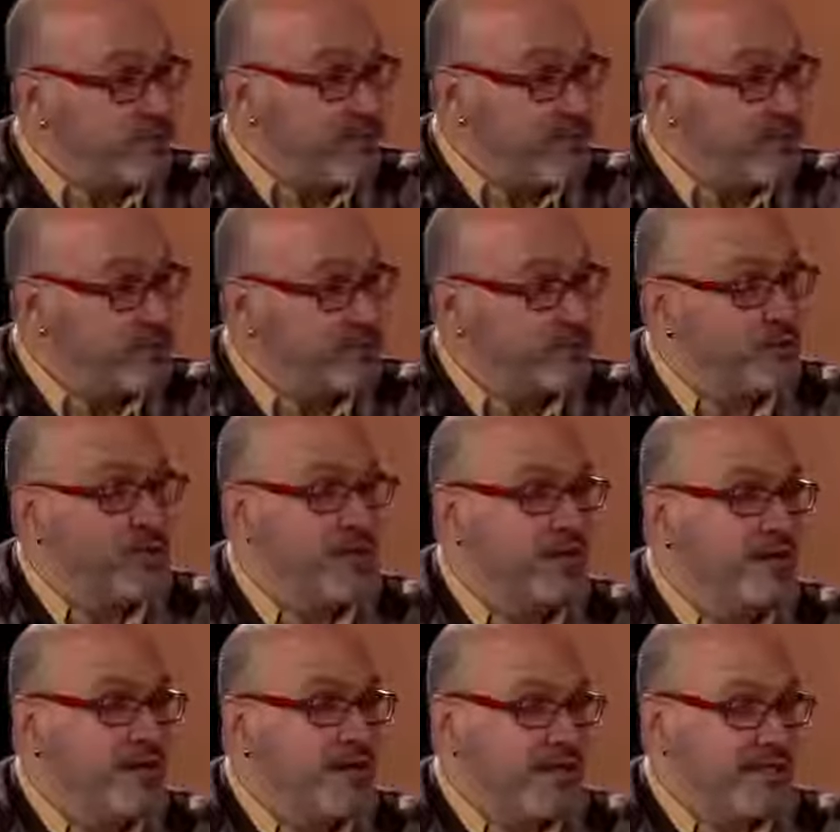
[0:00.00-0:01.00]
they do, and
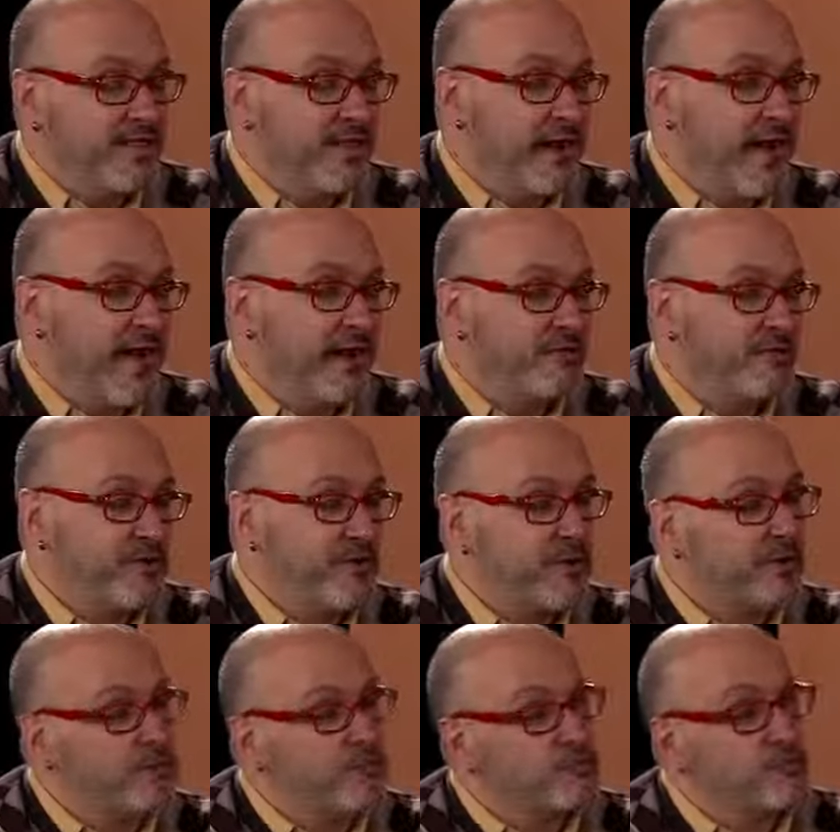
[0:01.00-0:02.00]
then I
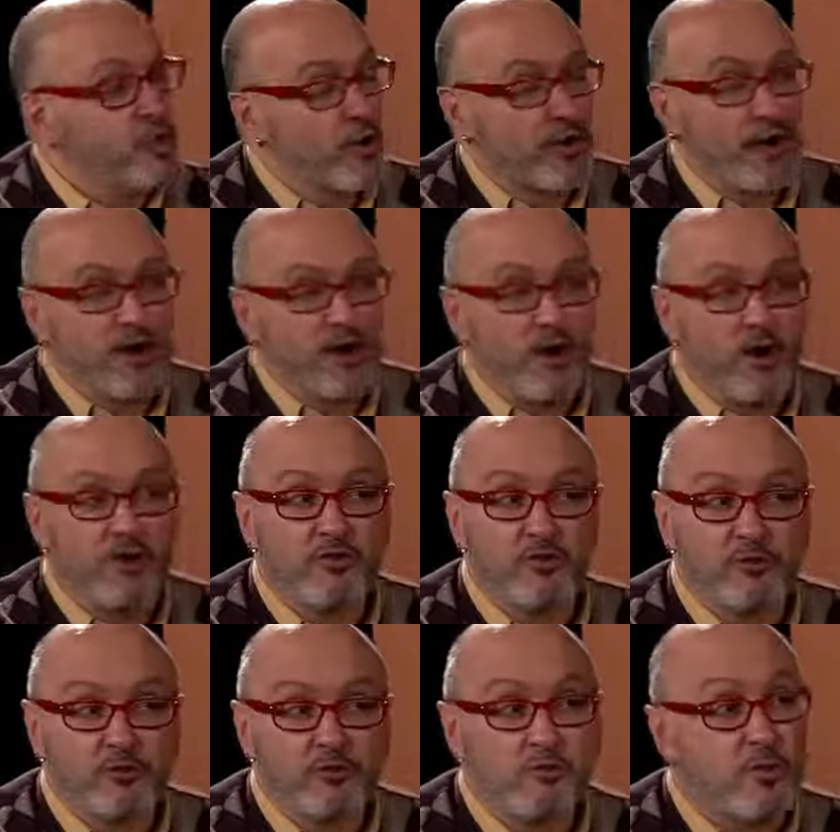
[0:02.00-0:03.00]
frequently work on all
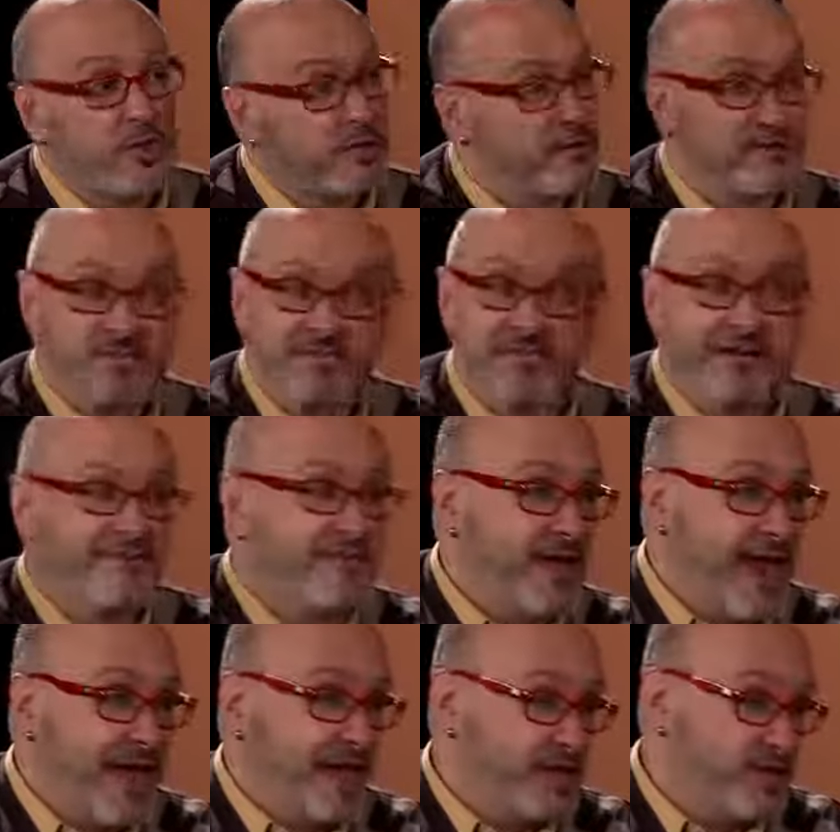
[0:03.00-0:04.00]
the weird stuff
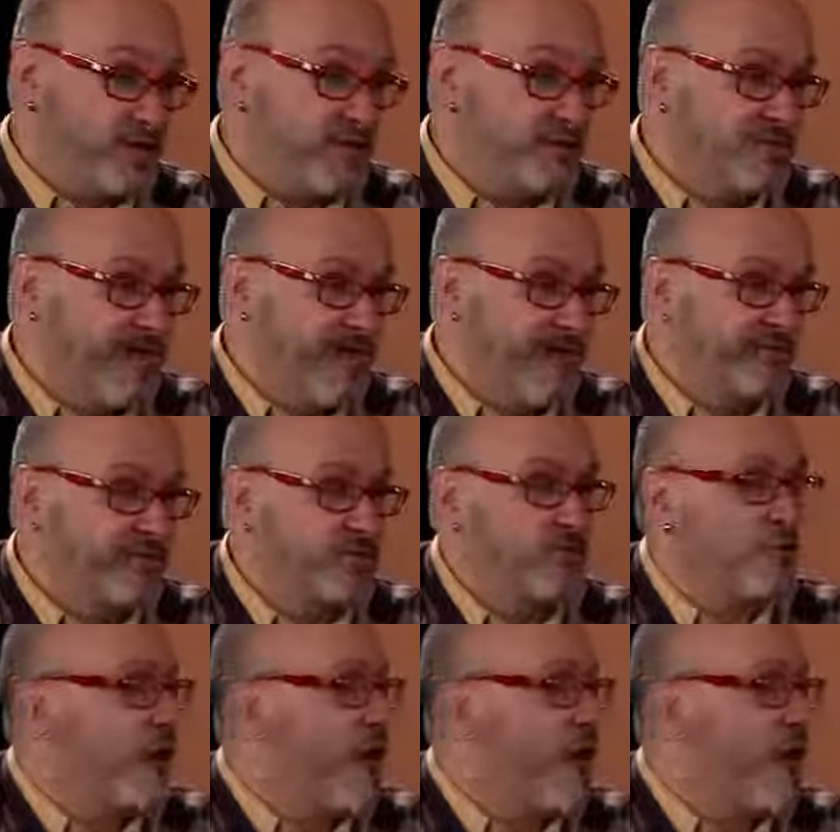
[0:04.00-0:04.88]
that ha shows have,